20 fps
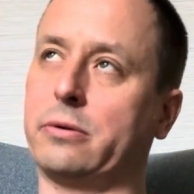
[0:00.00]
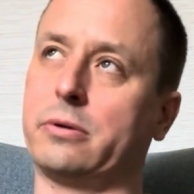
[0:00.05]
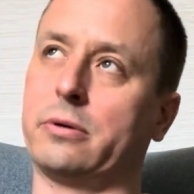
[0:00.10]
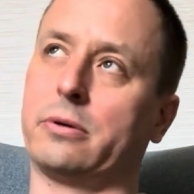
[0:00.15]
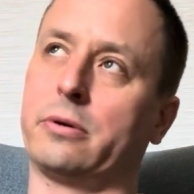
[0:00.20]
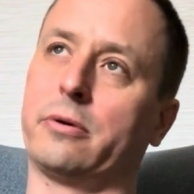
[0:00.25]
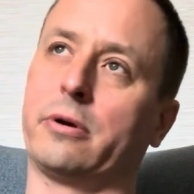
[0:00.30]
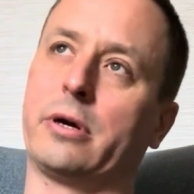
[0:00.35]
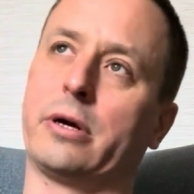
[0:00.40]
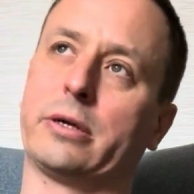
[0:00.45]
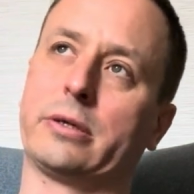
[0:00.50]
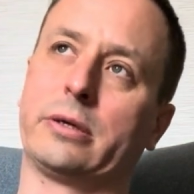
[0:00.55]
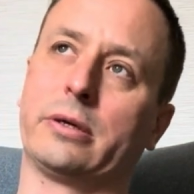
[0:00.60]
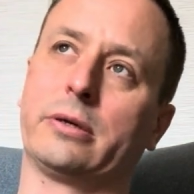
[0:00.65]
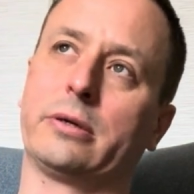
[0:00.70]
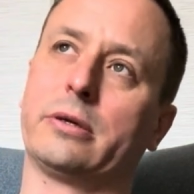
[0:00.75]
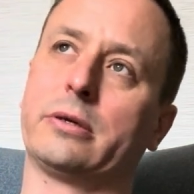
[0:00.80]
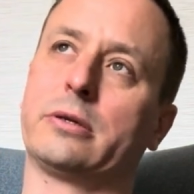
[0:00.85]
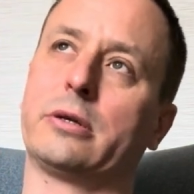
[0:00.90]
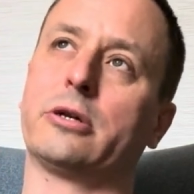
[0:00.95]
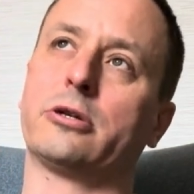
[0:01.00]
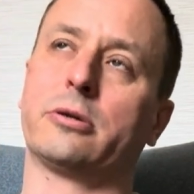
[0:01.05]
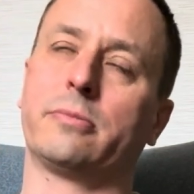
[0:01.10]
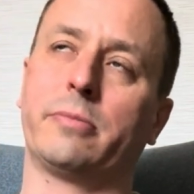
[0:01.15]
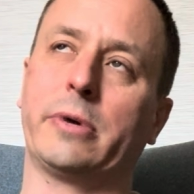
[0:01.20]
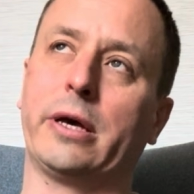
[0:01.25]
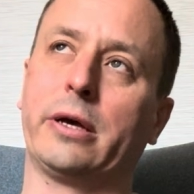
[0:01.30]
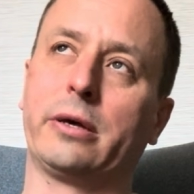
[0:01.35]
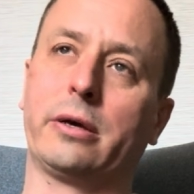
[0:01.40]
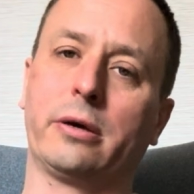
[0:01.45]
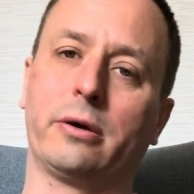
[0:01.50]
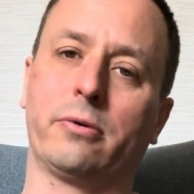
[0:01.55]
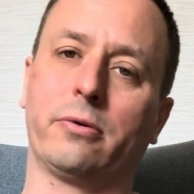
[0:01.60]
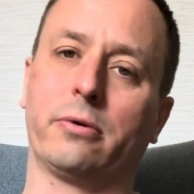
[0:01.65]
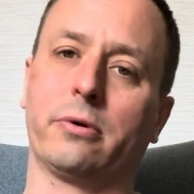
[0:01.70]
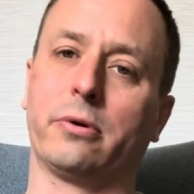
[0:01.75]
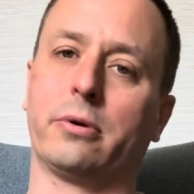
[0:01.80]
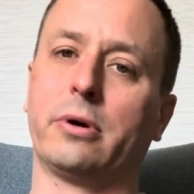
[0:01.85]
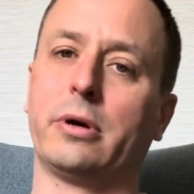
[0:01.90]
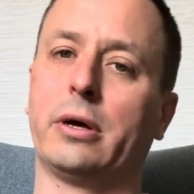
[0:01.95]
regarding decision making
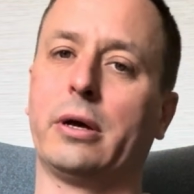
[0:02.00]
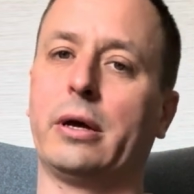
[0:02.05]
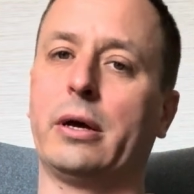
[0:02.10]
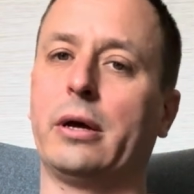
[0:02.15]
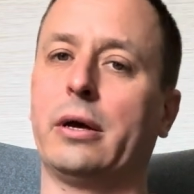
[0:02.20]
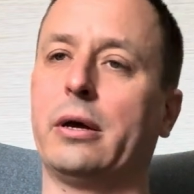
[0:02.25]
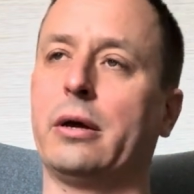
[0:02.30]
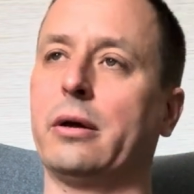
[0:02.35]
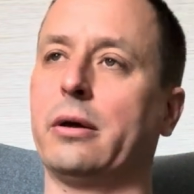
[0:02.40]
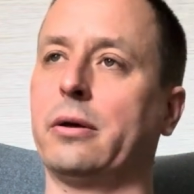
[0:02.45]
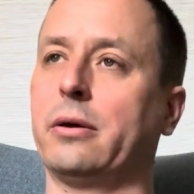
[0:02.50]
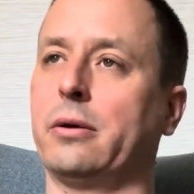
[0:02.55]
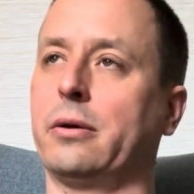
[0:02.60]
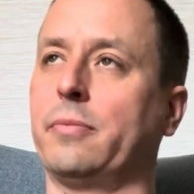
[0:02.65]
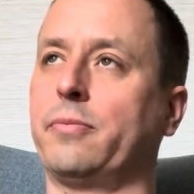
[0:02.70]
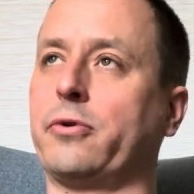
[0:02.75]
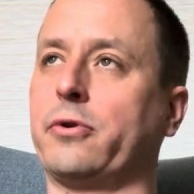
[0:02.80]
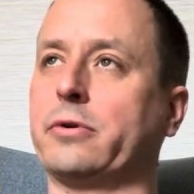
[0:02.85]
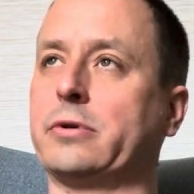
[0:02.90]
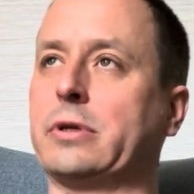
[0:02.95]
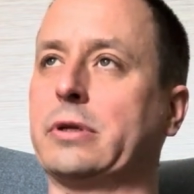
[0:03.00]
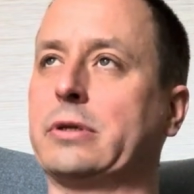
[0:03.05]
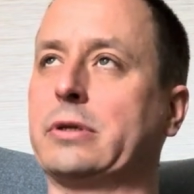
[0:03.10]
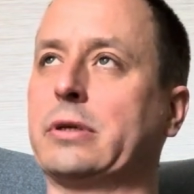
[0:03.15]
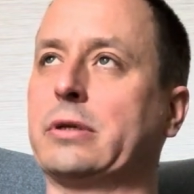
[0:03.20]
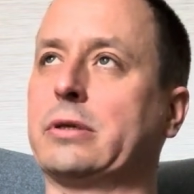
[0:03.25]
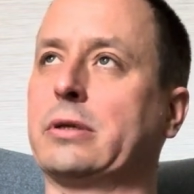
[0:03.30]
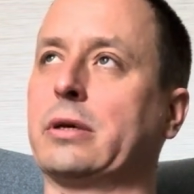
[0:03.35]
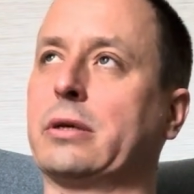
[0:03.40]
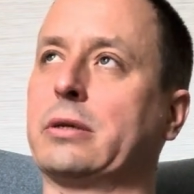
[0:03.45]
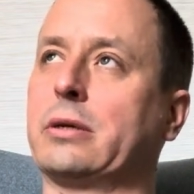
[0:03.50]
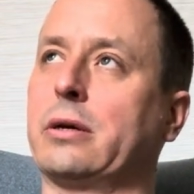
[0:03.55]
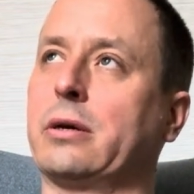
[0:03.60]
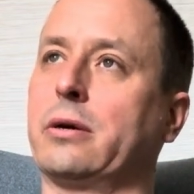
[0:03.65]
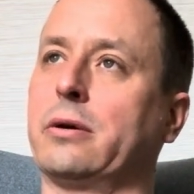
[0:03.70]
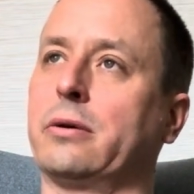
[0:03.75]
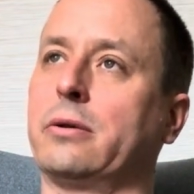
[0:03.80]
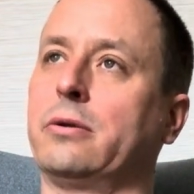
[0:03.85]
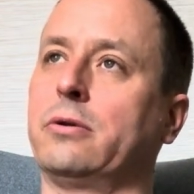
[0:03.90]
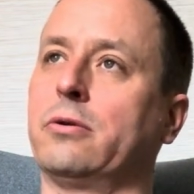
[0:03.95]
or processes that
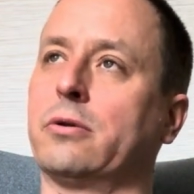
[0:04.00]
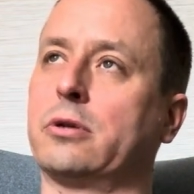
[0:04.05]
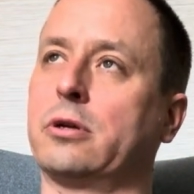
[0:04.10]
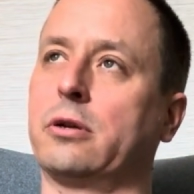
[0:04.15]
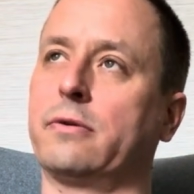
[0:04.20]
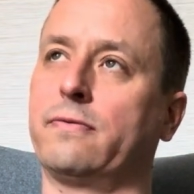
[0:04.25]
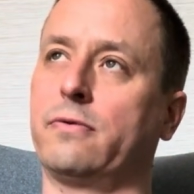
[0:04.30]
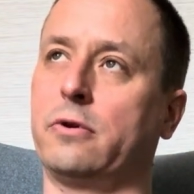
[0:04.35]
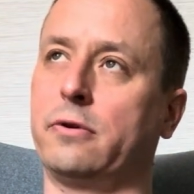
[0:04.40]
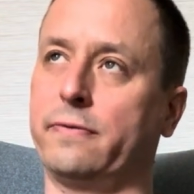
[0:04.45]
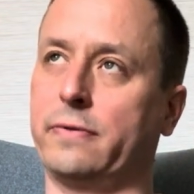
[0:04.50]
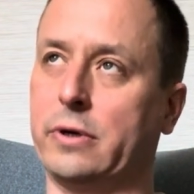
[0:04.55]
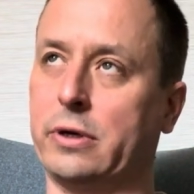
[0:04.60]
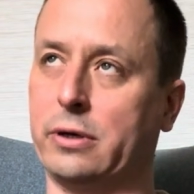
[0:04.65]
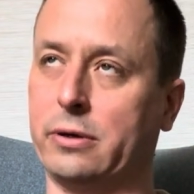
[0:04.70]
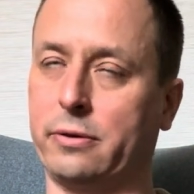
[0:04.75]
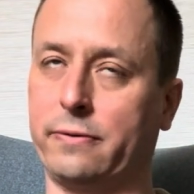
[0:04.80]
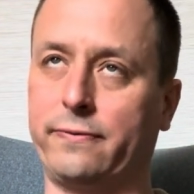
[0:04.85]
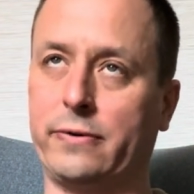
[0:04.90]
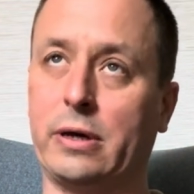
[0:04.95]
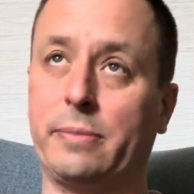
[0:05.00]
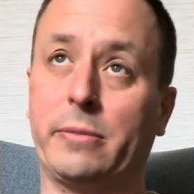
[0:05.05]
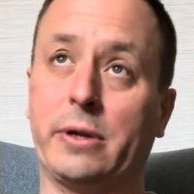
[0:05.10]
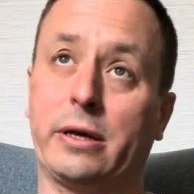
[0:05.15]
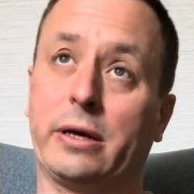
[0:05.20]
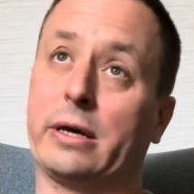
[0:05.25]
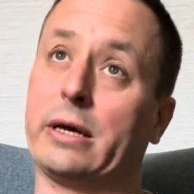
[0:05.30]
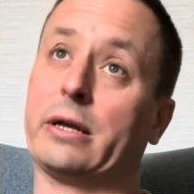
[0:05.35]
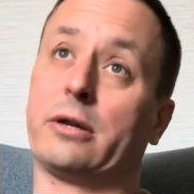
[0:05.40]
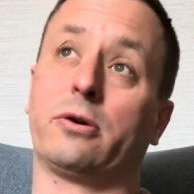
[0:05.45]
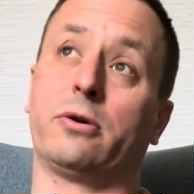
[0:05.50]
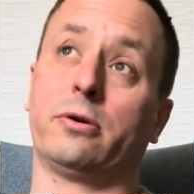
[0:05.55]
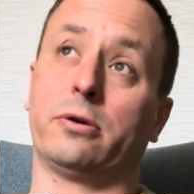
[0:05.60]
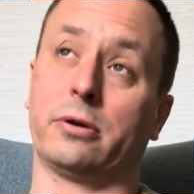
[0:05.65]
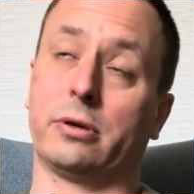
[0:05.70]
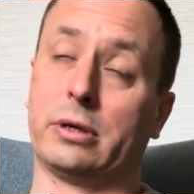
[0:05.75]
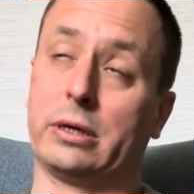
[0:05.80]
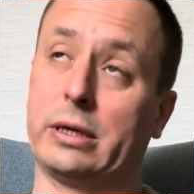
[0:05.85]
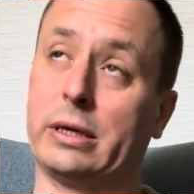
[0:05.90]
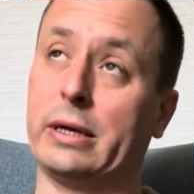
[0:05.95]
are not involving family at
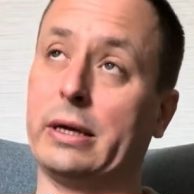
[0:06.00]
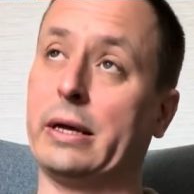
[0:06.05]
all.